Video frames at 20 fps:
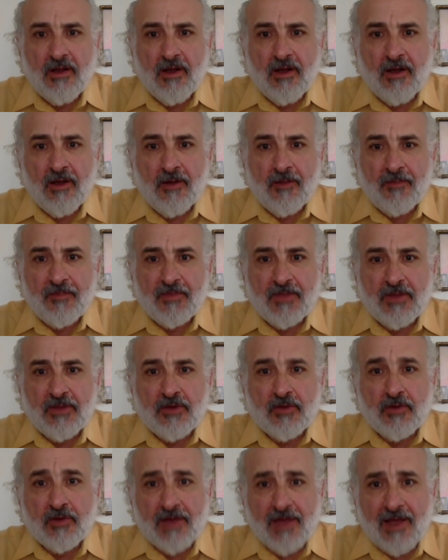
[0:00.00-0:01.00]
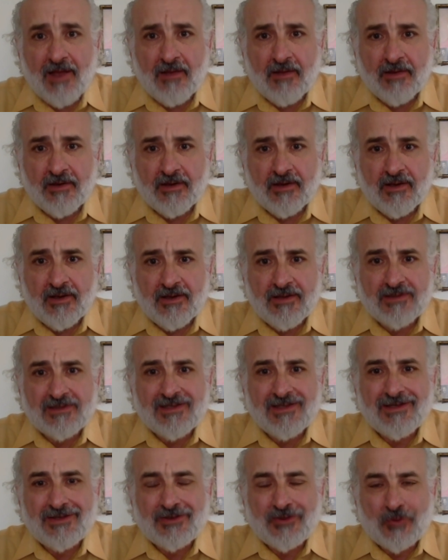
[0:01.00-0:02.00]
The reality is
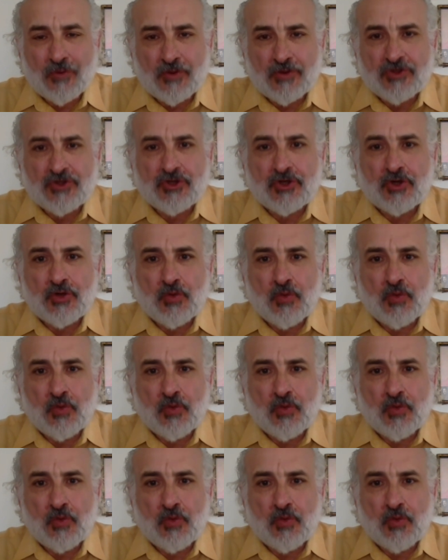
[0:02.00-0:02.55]
that torture